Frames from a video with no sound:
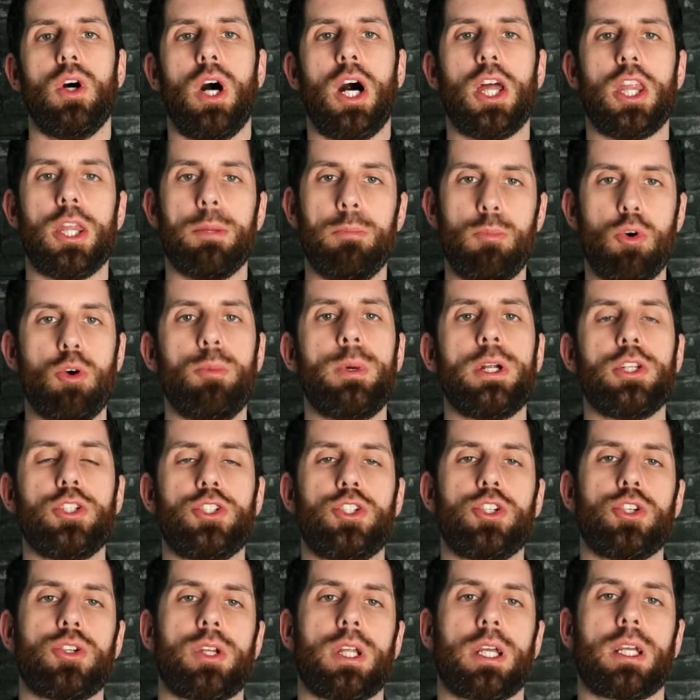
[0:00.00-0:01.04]
at the moment
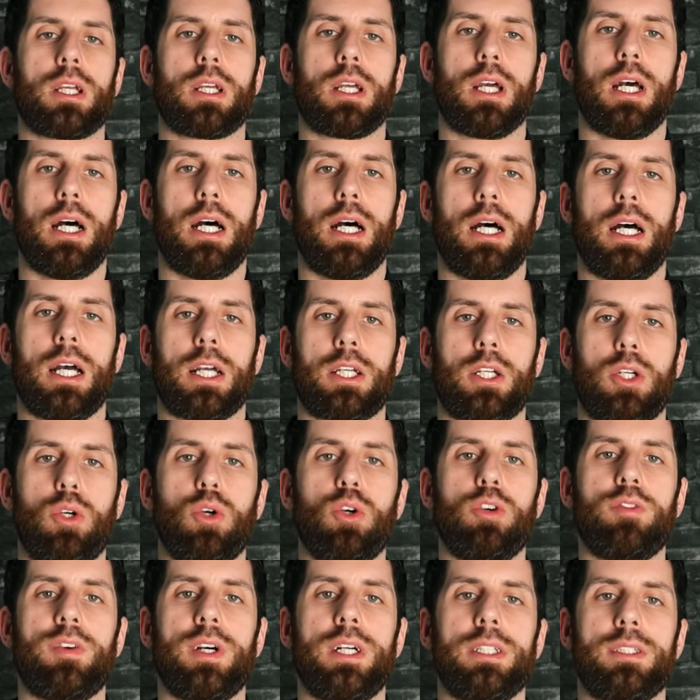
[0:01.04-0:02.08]
during
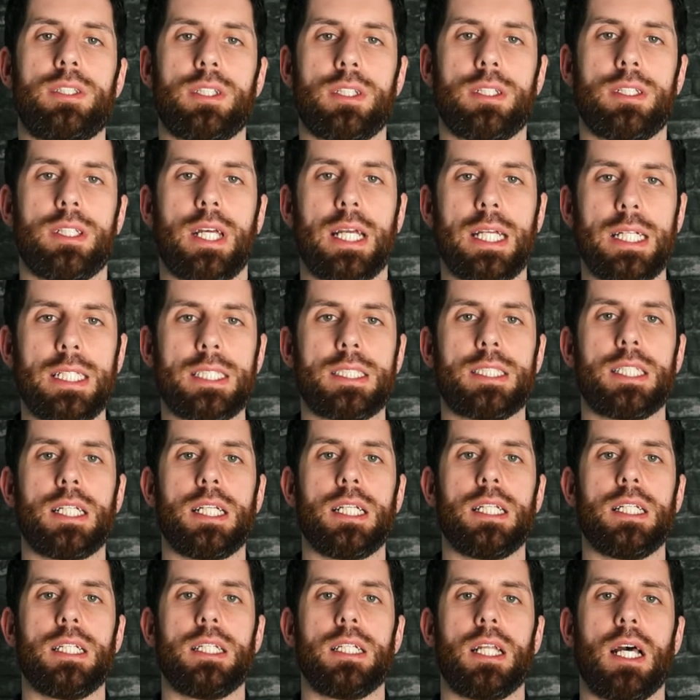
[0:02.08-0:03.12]

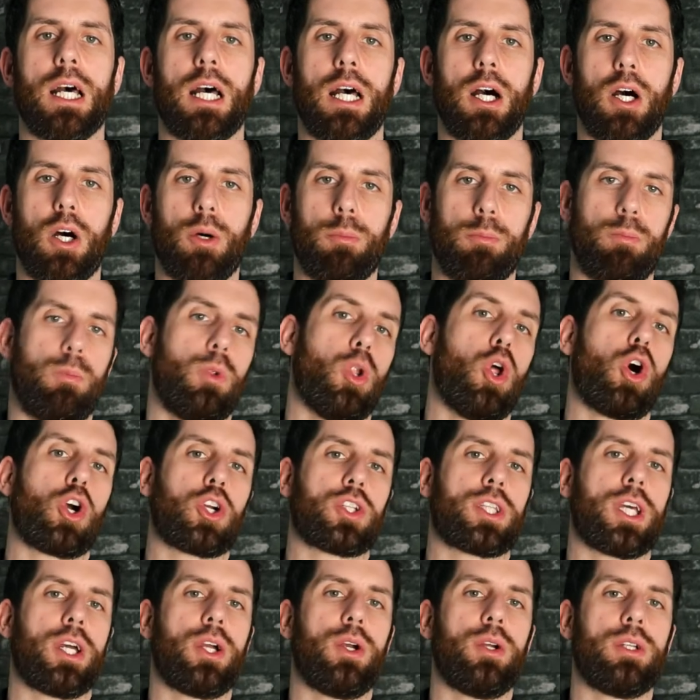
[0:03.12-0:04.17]
COVID-19
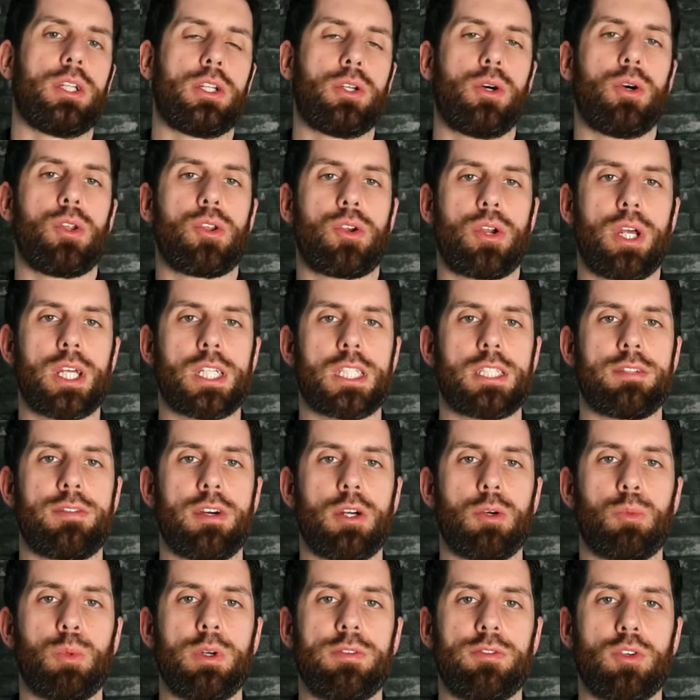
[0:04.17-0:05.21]
lockdown and all the rest of
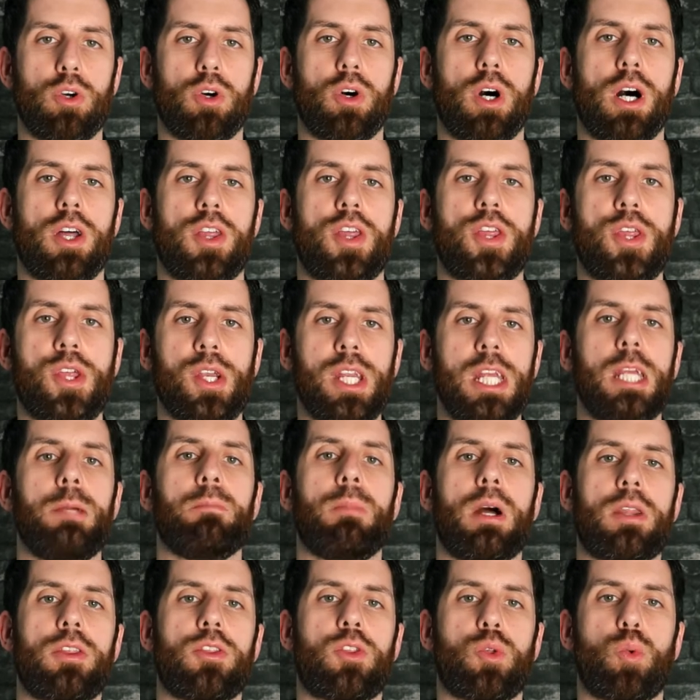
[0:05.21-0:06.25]
it, we've got a
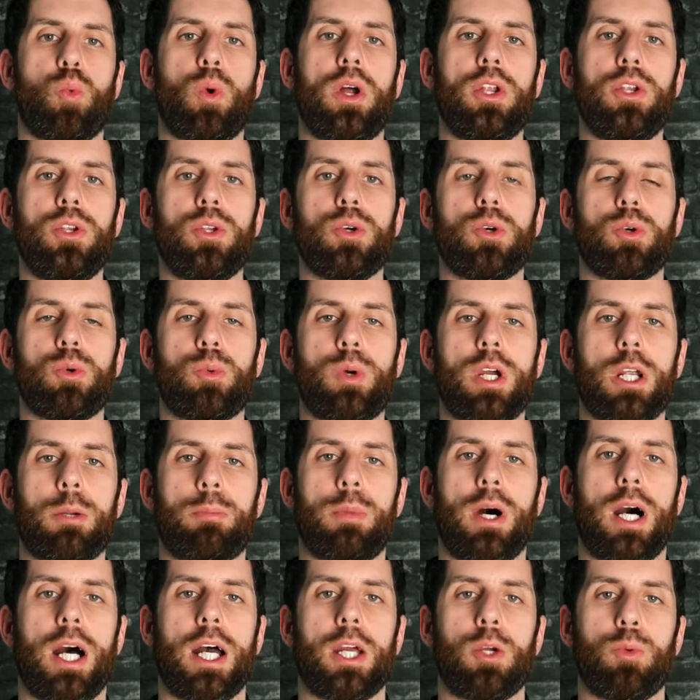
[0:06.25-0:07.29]
3-month window
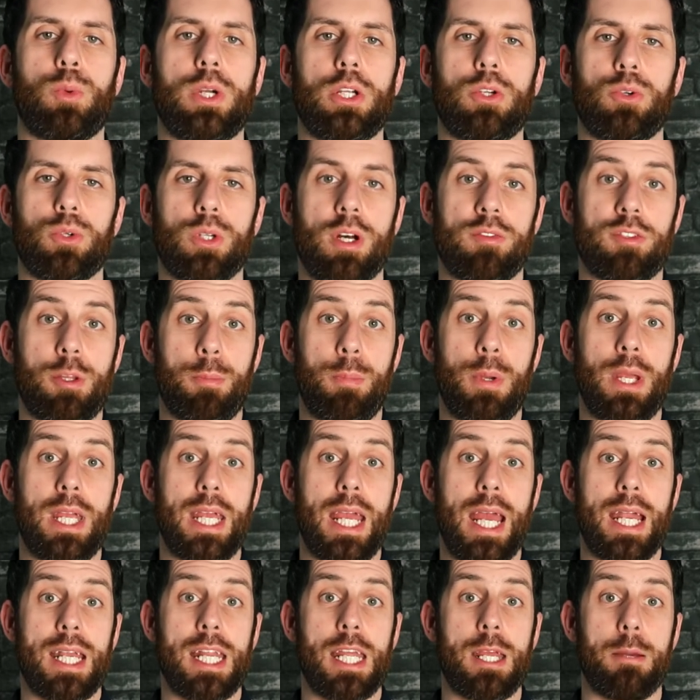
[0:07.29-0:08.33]
whereby we don't have to pay
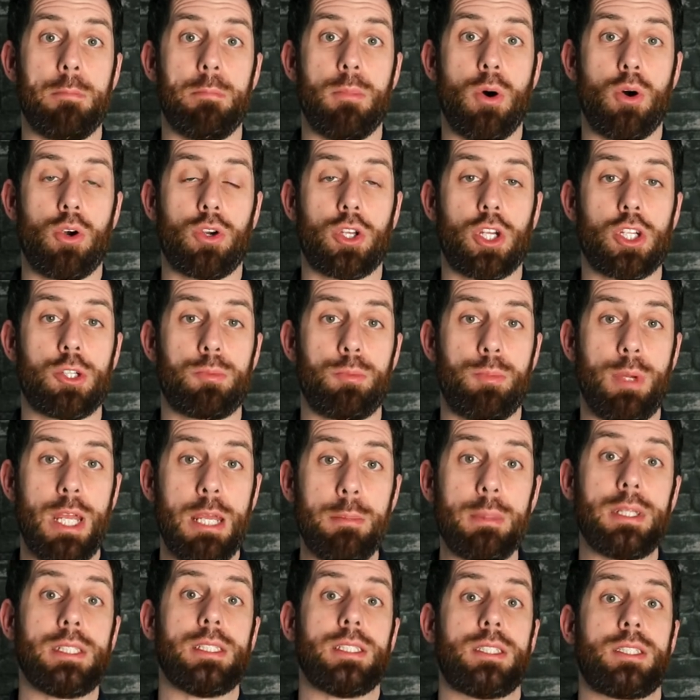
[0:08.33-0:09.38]
any mortgage
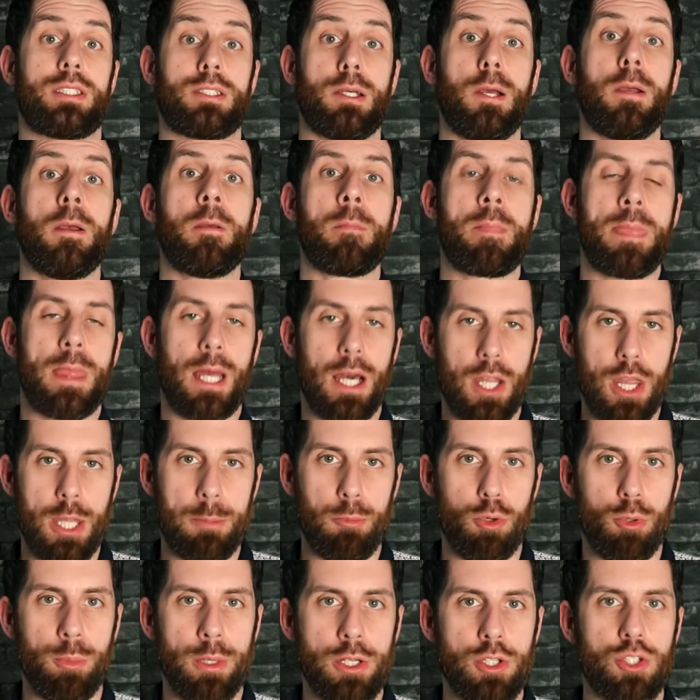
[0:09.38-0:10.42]
payments at the
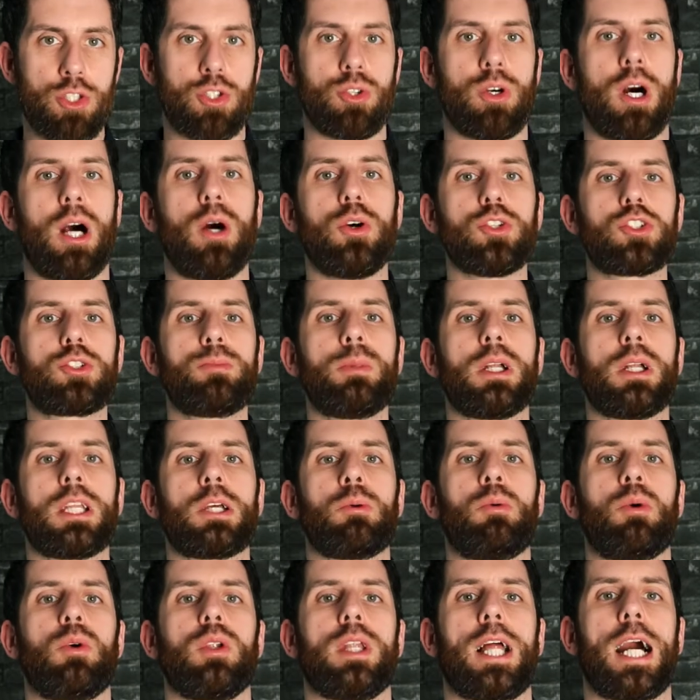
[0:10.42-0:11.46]
moment. So ultimately
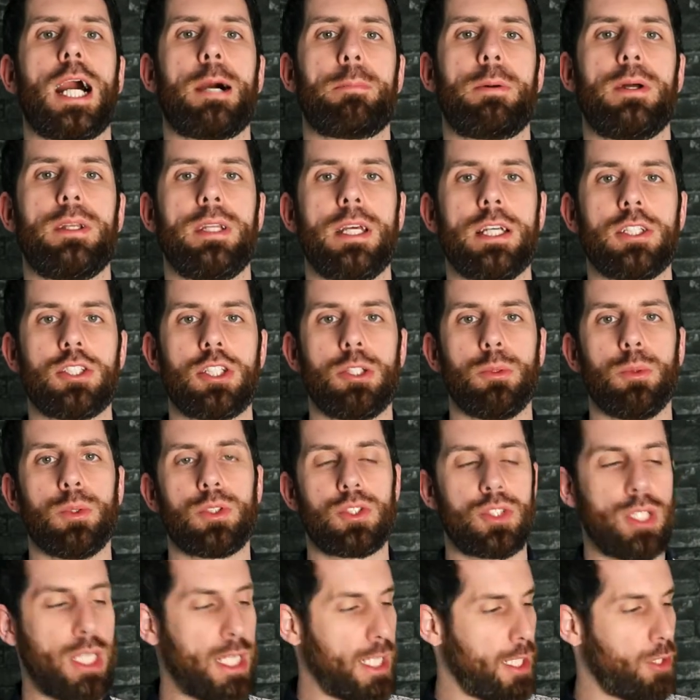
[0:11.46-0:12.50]
what will happen is they will
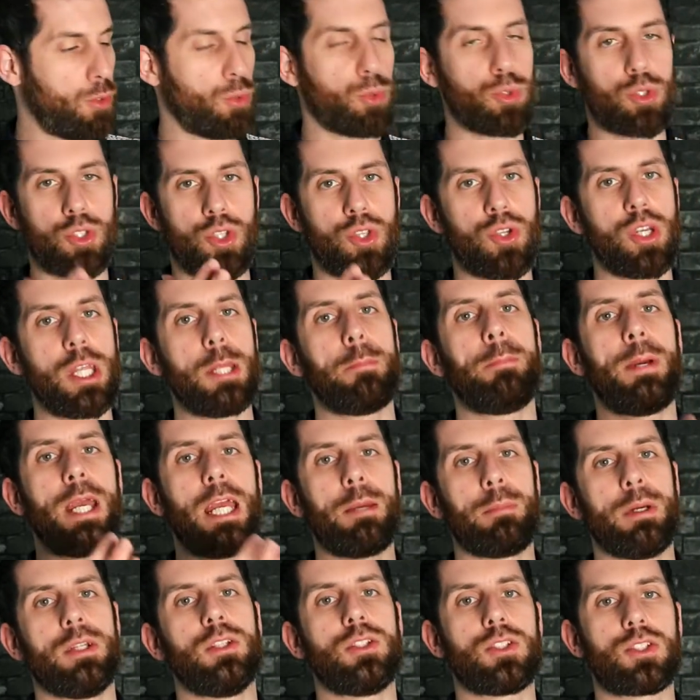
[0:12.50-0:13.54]
take those 3
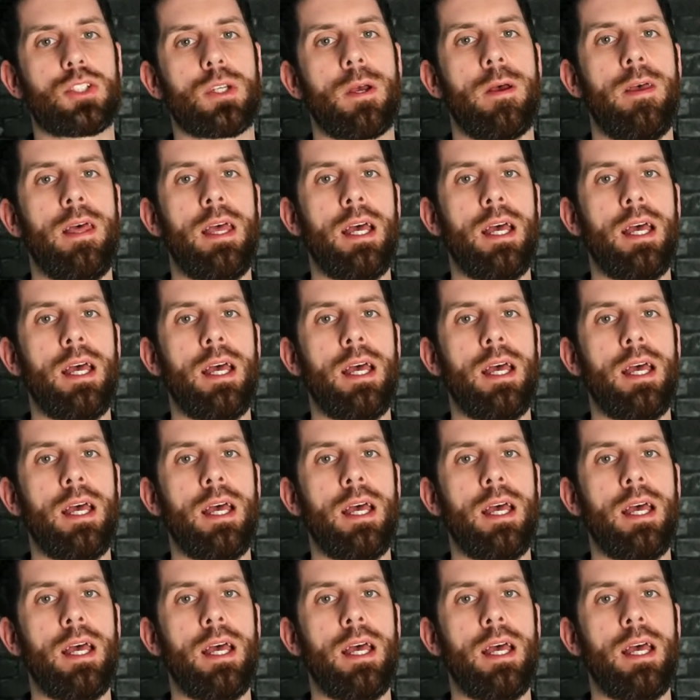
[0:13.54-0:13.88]
payments